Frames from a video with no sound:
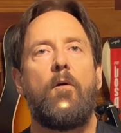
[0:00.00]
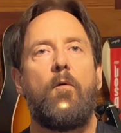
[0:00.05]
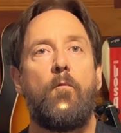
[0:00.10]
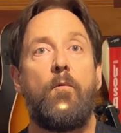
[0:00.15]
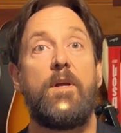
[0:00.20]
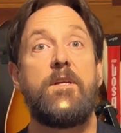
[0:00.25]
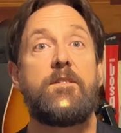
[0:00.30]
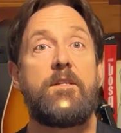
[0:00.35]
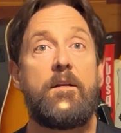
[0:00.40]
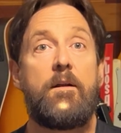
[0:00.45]

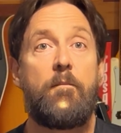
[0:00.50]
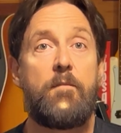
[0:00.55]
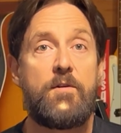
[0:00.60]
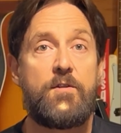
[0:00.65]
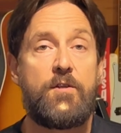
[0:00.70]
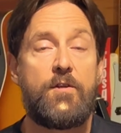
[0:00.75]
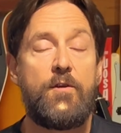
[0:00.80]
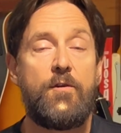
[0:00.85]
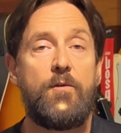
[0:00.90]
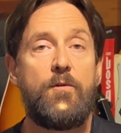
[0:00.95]
Reason number
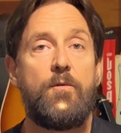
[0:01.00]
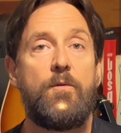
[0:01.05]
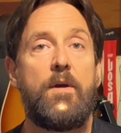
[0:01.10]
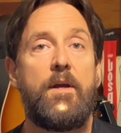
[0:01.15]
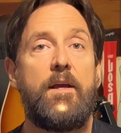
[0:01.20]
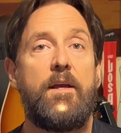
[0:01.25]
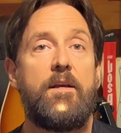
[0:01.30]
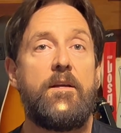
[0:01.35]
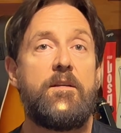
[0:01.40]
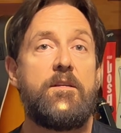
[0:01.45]
2
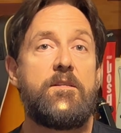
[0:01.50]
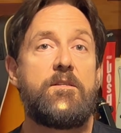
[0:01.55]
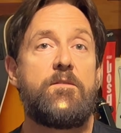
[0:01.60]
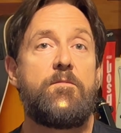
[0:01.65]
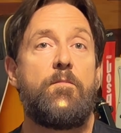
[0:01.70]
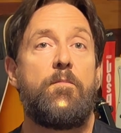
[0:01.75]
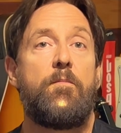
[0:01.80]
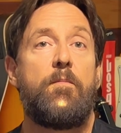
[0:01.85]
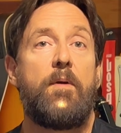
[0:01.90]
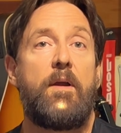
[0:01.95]
is
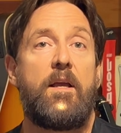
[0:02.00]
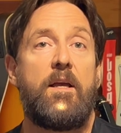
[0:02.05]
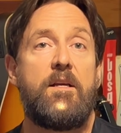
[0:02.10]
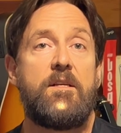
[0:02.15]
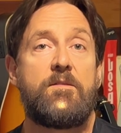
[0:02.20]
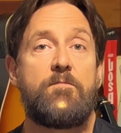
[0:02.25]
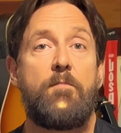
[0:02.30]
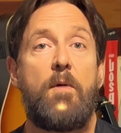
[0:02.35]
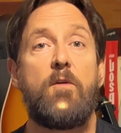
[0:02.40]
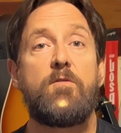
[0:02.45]

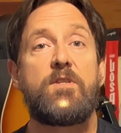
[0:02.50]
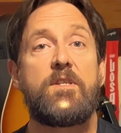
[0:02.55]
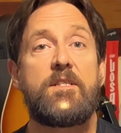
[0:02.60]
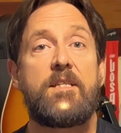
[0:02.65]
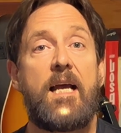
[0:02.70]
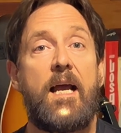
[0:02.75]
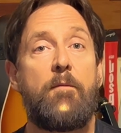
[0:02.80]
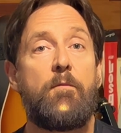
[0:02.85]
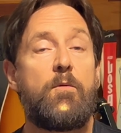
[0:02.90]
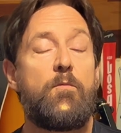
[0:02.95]
because most of
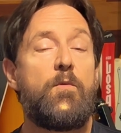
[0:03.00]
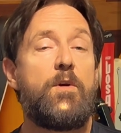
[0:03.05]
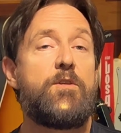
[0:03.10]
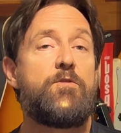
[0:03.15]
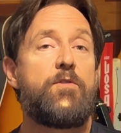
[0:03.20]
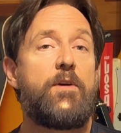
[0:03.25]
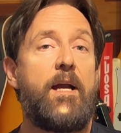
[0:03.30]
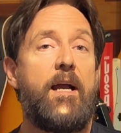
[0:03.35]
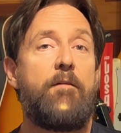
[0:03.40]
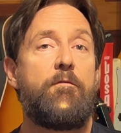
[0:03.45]
the time when we
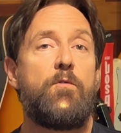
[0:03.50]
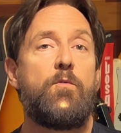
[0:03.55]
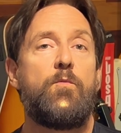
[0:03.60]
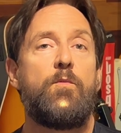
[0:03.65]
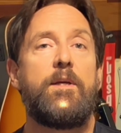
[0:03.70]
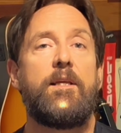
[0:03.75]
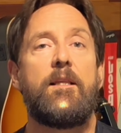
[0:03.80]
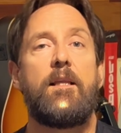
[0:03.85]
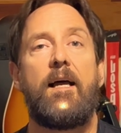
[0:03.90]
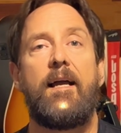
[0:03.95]
travel,
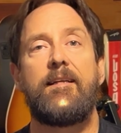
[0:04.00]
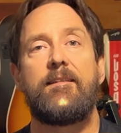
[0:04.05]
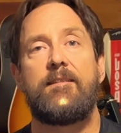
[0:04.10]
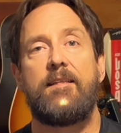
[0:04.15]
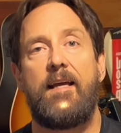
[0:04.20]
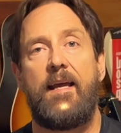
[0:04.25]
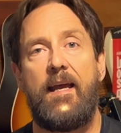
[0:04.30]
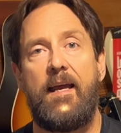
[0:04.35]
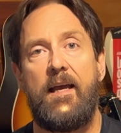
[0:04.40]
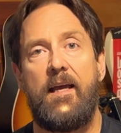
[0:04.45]
we like
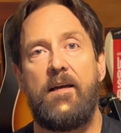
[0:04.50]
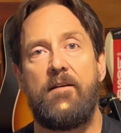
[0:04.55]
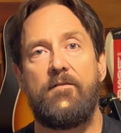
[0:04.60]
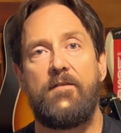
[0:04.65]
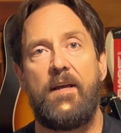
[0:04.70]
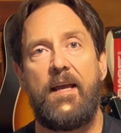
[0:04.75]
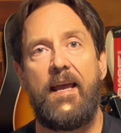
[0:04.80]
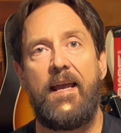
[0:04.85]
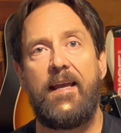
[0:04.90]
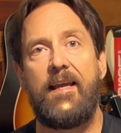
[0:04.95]
to have
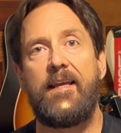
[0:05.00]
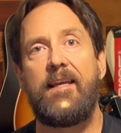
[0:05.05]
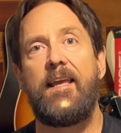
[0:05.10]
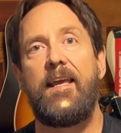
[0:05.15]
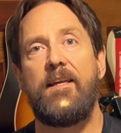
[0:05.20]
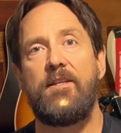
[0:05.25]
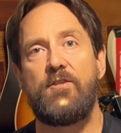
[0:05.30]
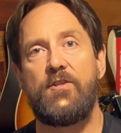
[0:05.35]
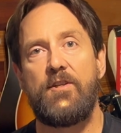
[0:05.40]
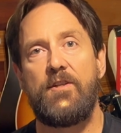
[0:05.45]
a
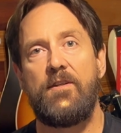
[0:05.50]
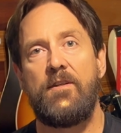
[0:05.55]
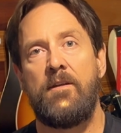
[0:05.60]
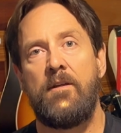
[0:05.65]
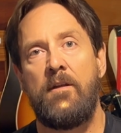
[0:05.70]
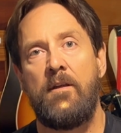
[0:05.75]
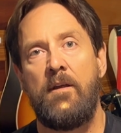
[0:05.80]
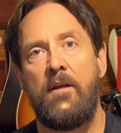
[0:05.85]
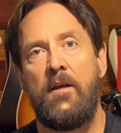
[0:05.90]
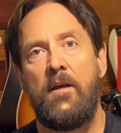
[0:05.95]
kitchen.
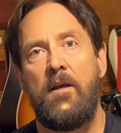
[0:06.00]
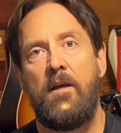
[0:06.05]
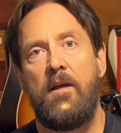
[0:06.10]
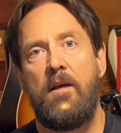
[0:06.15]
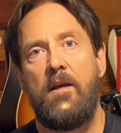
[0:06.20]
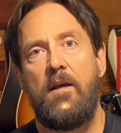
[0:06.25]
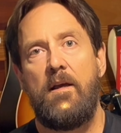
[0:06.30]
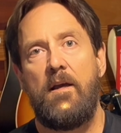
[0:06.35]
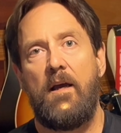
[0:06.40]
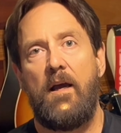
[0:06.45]

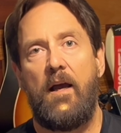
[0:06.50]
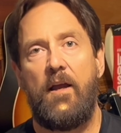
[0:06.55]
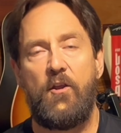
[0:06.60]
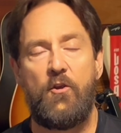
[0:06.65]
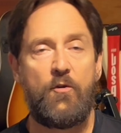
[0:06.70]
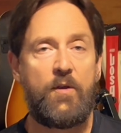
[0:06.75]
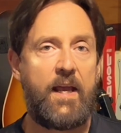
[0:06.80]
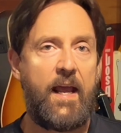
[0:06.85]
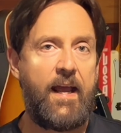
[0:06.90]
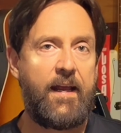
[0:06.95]

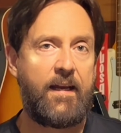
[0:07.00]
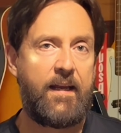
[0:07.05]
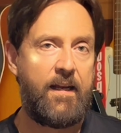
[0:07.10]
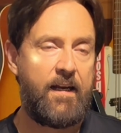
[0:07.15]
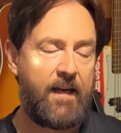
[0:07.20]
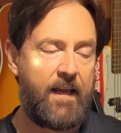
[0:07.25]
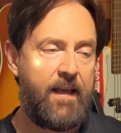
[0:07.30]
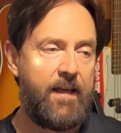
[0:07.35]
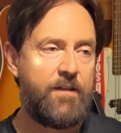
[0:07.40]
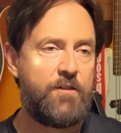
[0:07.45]
You can get
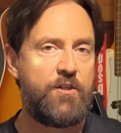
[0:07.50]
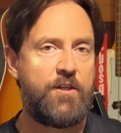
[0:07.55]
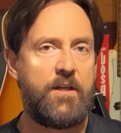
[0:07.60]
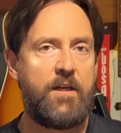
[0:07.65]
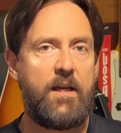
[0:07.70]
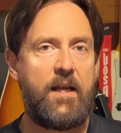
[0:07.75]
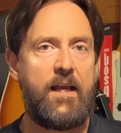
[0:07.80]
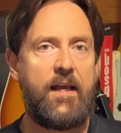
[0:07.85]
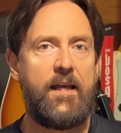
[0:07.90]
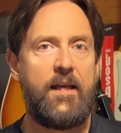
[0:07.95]
a kitchen
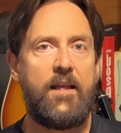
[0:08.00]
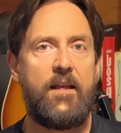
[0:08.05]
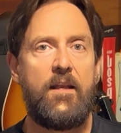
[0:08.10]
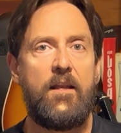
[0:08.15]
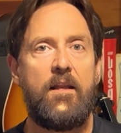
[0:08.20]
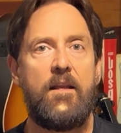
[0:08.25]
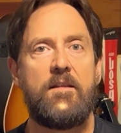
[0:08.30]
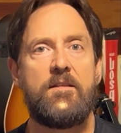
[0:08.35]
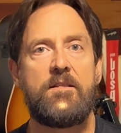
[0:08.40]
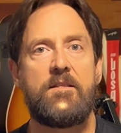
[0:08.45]

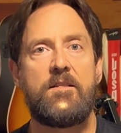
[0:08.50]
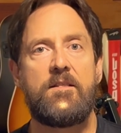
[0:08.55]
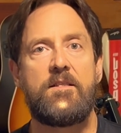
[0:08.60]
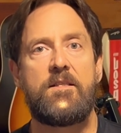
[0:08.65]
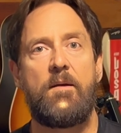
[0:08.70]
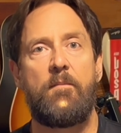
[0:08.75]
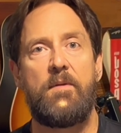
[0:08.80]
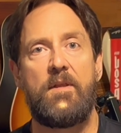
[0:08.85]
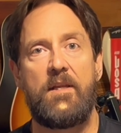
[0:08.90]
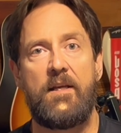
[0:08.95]
in
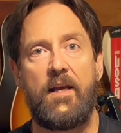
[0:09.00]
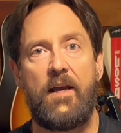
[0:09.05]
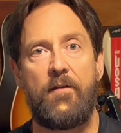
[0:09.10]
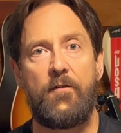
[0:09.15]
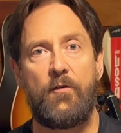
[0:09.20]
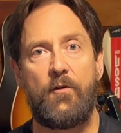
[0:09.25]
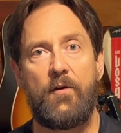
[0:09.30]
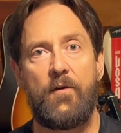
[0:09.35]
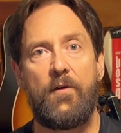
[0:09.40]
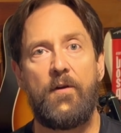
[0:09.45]
some of the
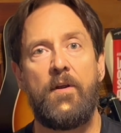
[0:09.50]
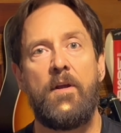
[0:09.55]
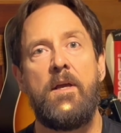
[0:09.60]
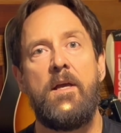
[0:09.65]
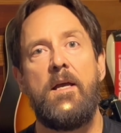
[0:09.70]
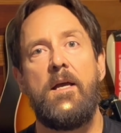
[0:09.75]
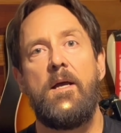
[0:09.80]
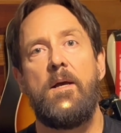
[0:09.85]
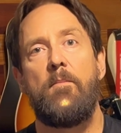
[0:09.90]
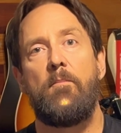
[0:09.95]
other
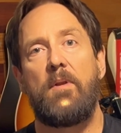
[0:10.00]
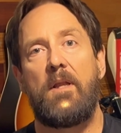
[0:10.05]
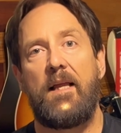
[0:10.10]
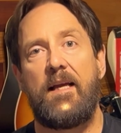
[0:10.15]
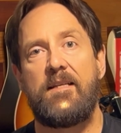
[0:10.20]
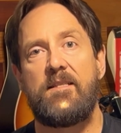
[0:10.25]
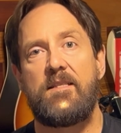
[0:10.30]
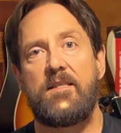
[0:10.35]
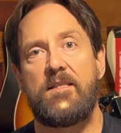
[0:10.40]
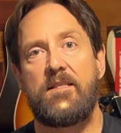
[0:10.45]

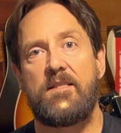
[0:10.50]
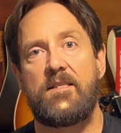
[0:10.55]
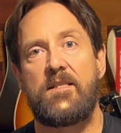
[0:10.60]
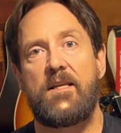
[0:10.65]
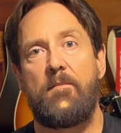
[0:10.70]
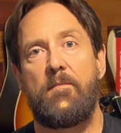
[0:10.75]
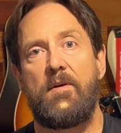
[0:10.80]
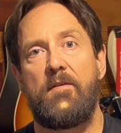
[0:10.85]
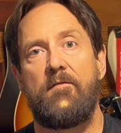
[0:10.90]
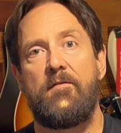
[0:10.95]
places.
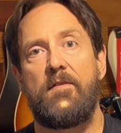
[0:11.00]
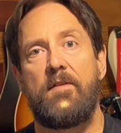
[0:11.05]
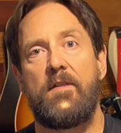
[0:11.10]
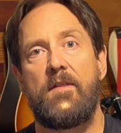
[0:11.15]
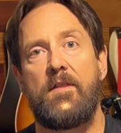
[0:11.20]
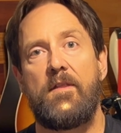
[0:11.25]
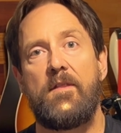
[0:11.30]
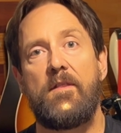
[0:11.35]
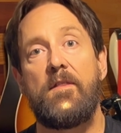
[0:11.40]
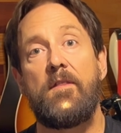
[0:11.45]
Some of
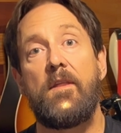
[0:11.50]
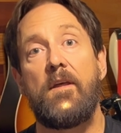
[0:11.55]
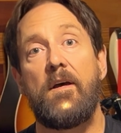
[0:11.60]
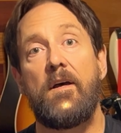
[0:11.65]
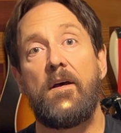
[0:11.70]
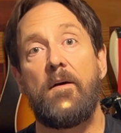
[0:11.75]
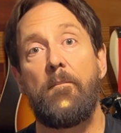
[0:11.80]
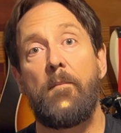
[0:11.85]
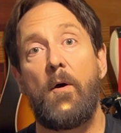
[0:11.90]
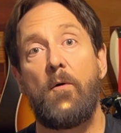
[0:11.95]

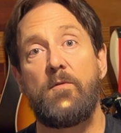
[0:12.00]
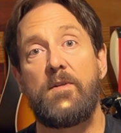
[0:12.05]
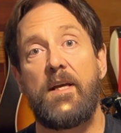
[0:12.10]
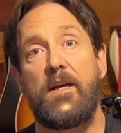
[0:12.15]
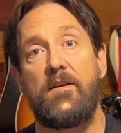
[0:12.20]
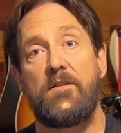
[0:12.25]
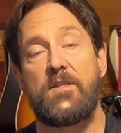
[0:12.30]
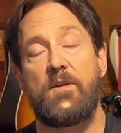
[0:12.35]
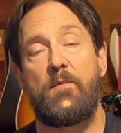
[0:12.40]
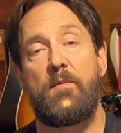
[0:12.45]
the
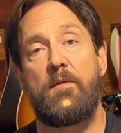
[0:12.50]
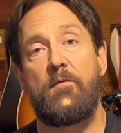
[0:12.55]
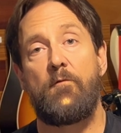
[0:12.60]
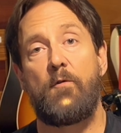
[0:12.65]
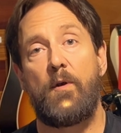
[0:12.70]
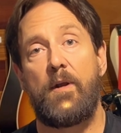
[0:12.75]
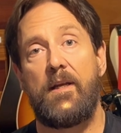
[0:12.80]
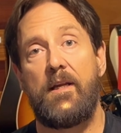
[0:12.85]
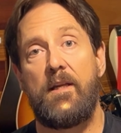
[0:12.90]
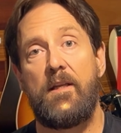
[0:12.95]
motels that we've
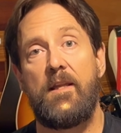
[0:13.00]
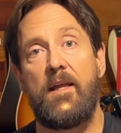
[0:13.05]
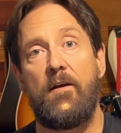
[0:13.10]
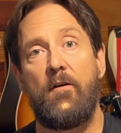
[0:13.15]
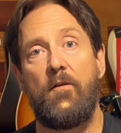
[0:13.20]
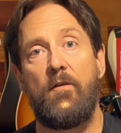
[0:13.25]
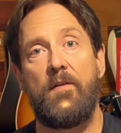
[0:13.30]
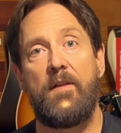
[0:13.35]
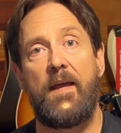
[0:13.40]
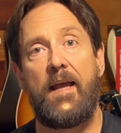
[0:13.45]
rented,
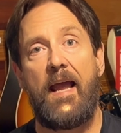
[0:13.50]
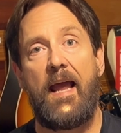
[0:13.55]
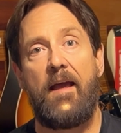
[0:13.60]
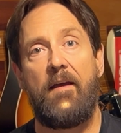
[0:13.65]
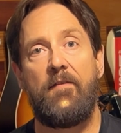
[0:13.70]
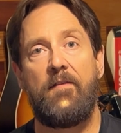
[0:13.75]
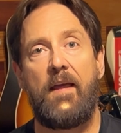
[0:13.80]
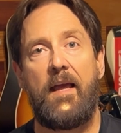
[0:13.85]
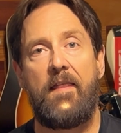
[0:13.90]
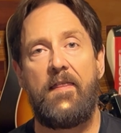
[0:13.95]

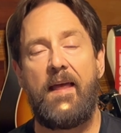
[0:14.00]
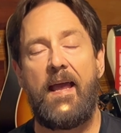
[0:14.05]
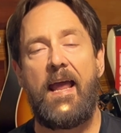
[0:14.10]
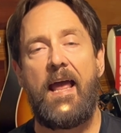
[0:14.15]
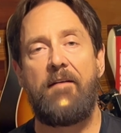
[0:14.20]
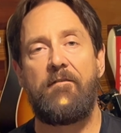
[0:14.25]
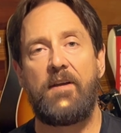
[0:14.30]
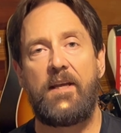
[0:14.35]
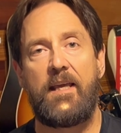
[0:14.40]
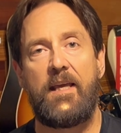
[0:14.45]
they
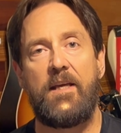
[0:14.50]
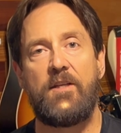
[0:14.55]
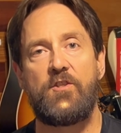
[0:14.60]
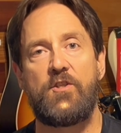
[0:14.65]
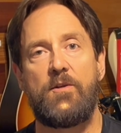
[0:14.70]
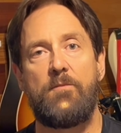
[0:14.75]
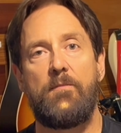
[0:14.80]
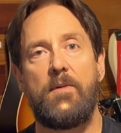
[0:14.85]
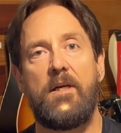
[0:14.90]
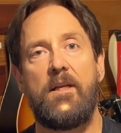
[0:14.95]
have a
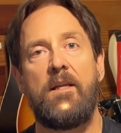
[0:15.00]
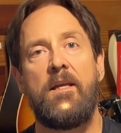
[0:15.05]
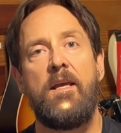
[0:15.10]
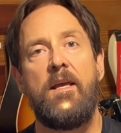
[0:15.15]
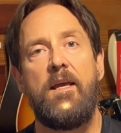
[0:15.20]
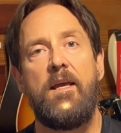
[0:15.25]
kitchen, but